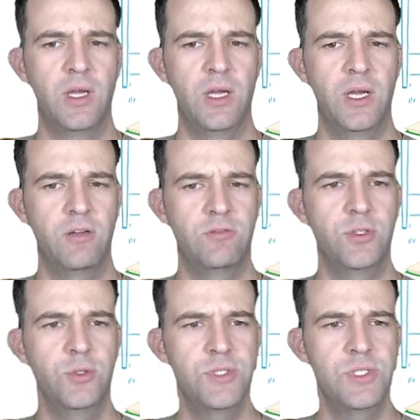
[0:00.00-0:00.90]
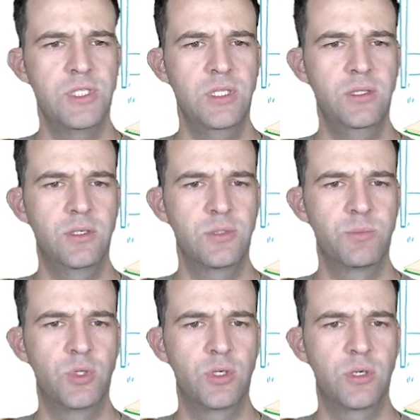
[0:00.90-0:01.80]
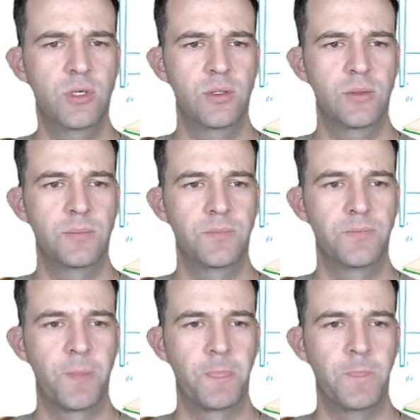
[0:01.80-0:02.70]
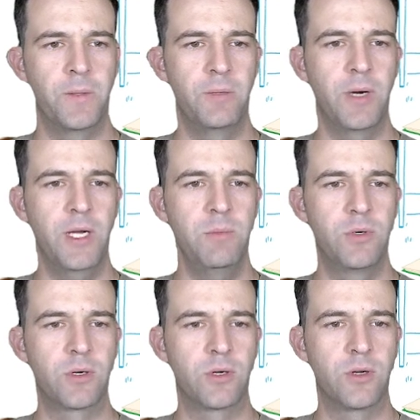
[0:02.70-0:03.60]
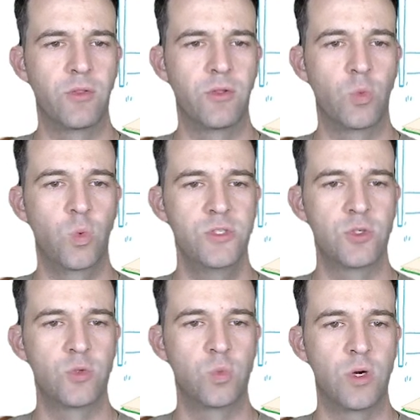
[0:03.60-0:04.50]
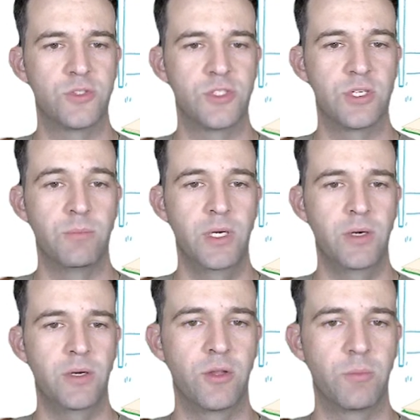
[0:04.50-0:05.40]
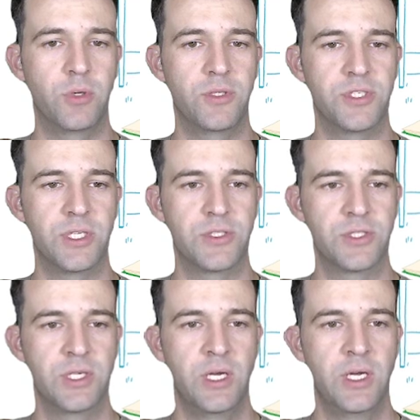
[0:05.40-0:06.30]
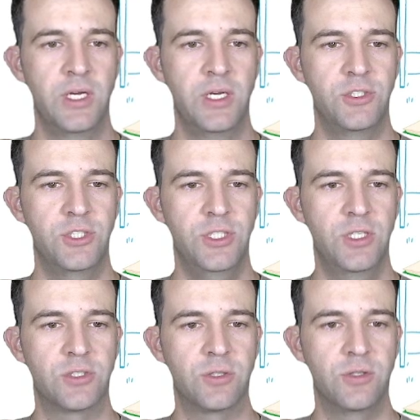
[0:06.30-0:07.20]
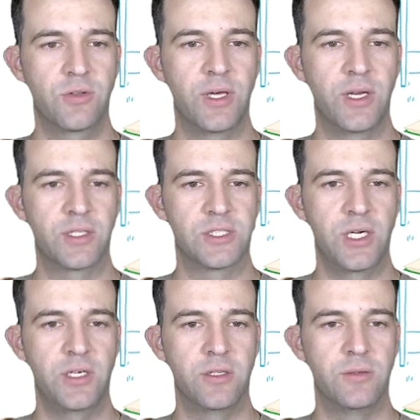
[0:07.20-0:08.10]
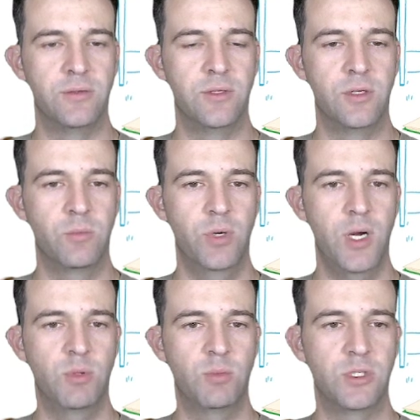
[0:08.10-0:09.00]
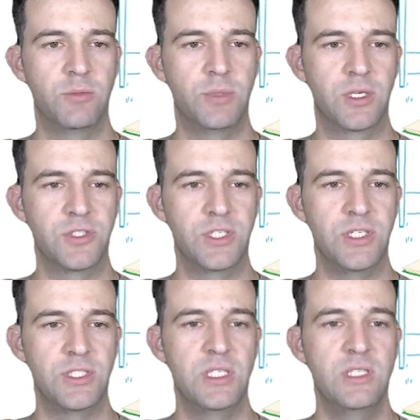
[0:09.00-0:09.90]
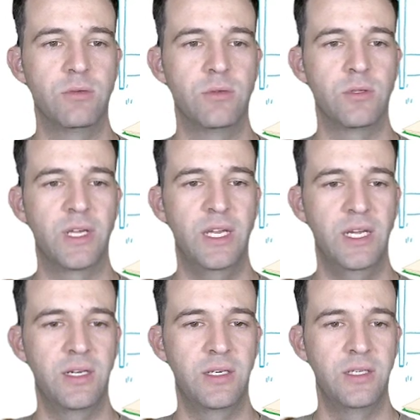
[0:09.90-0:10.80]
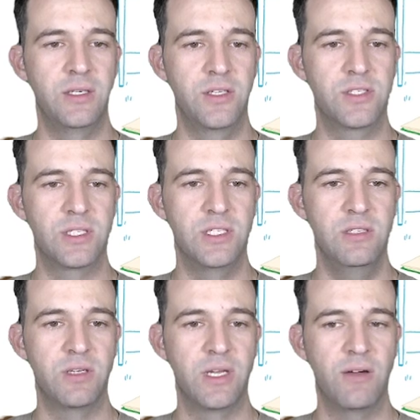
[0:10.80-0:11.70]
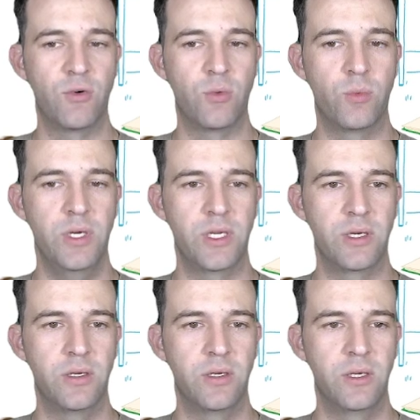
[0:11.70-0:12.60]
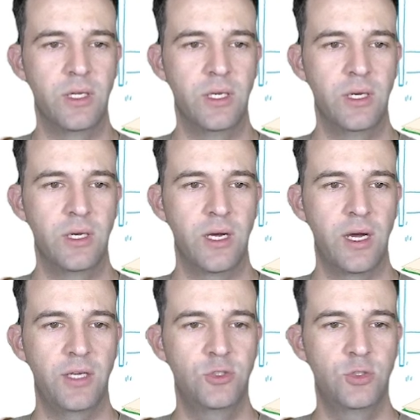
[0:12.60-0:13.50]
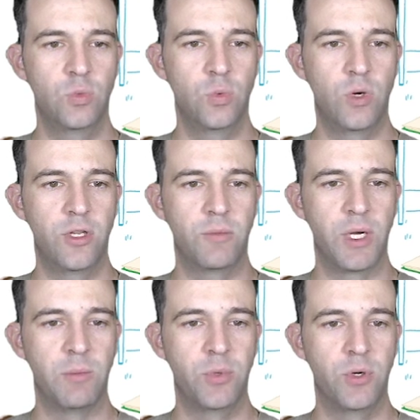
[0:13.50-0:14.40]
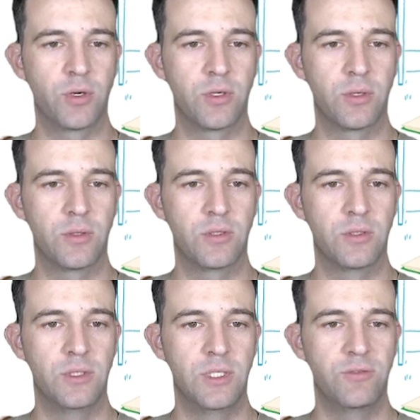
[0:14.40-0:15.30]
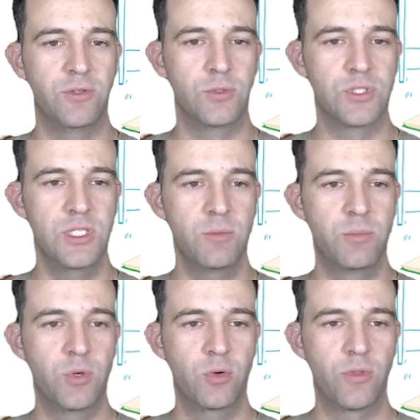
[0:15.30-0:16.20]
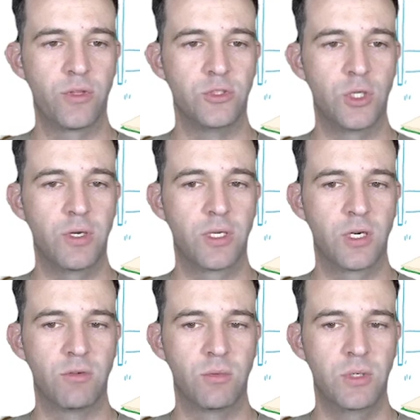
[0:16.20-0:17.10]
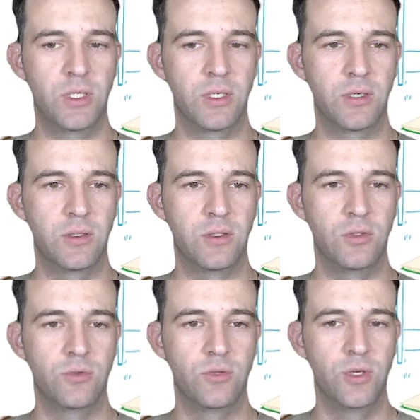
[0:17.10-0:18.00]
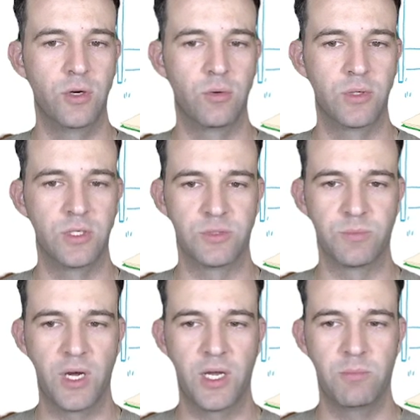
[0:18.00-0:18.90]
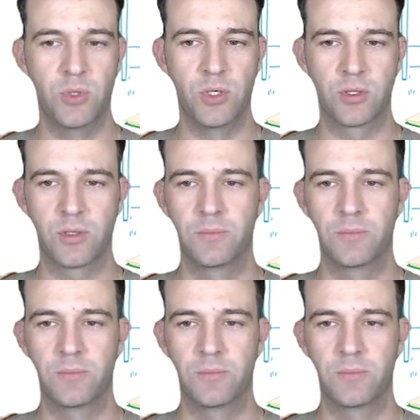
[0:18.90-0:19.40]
Have you seen this book? In my book, the wizard wants to marry princess. She doesn't look that excited, probably because he's evil and he doesn't even have a ring. I drew one in my book. If you see a book with a drawing of a ring, you'll know it's my book.